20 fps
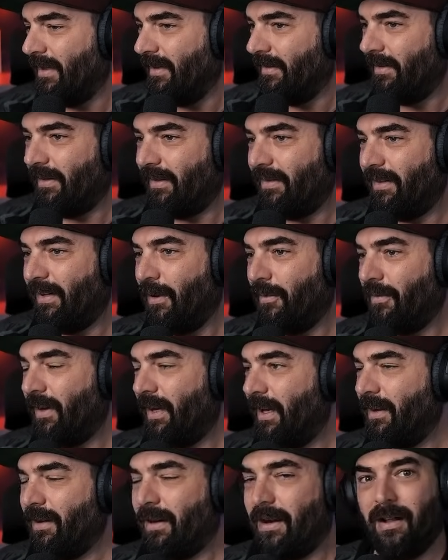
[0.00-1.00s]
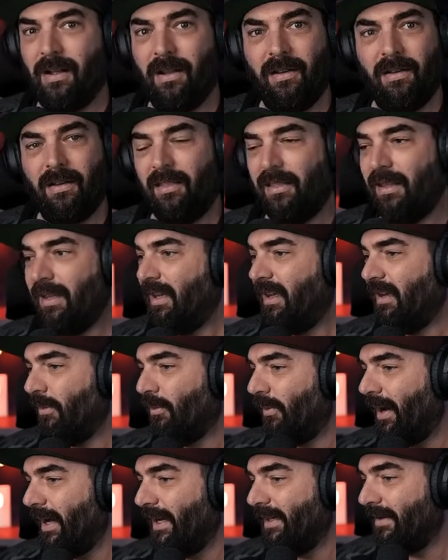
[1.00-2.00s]
So you can see over here on the
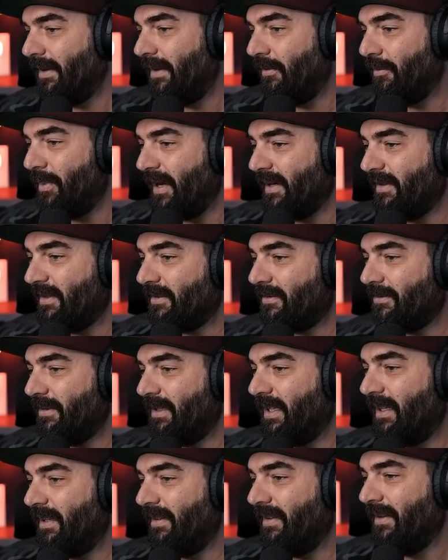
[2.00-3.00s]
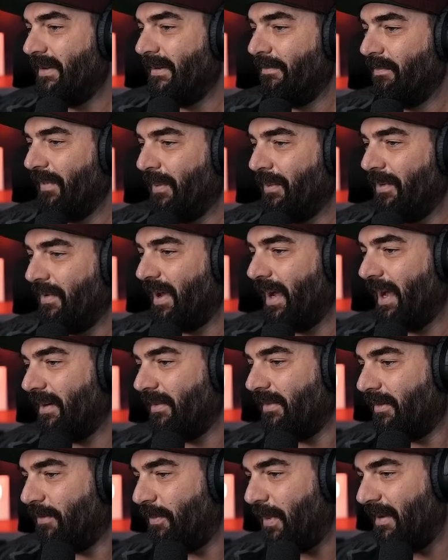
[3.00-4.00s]
right of my screen, we've
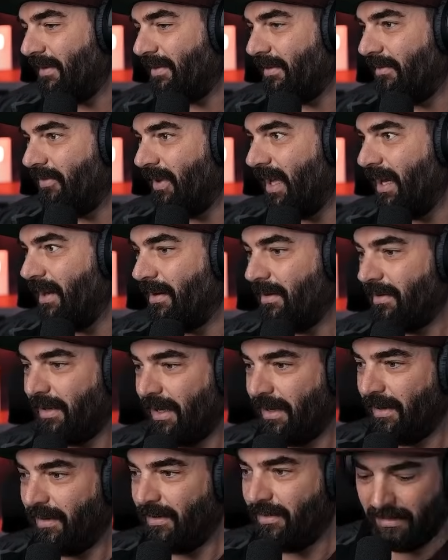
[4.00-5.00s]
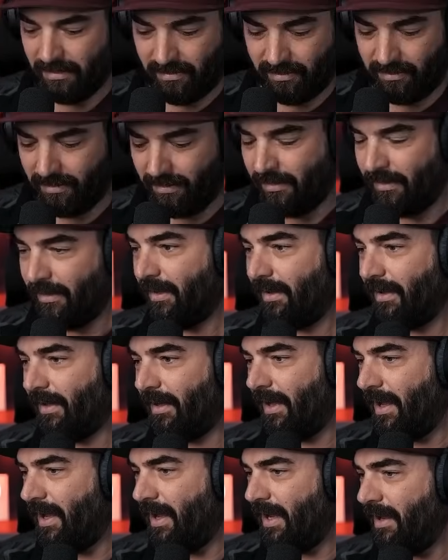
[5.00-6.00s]
got Space Invaders. I can click start
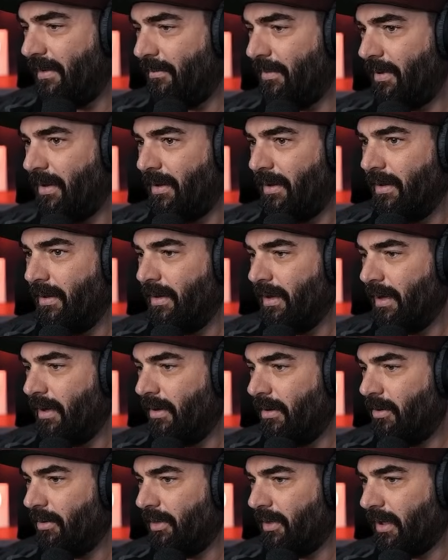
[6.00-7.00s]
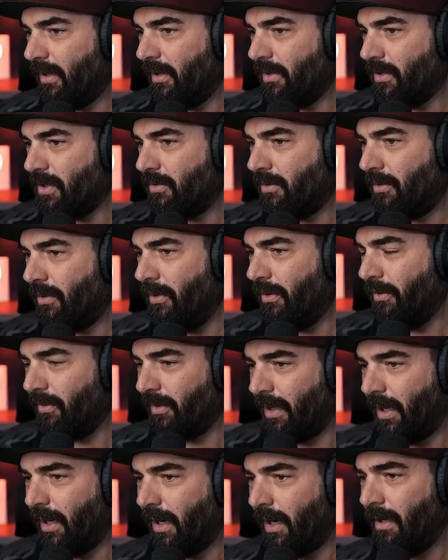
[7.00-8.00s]
game. I don't know what the
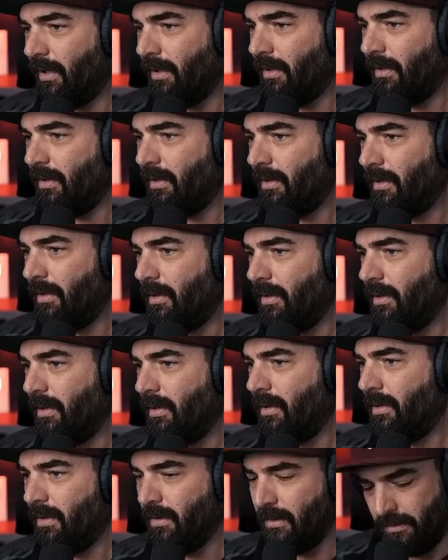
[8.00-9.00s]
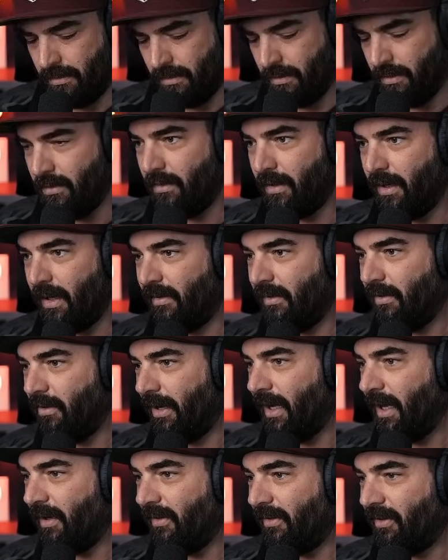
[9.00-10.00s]
controls are. Okay, so
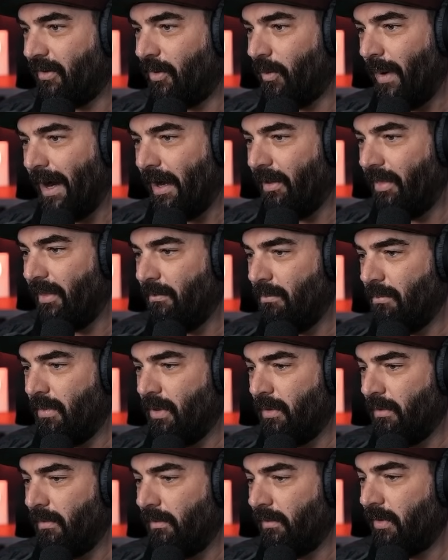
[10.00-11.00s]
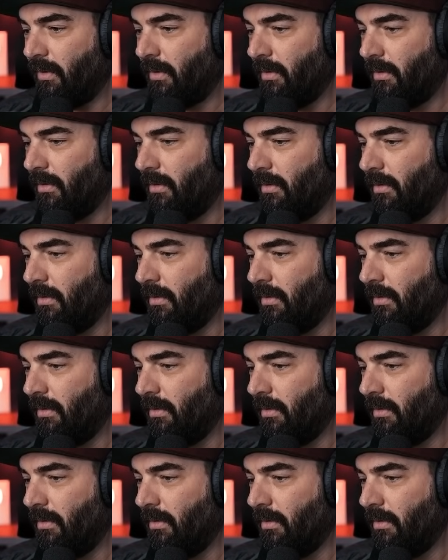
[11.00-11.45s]
I got a square that moves.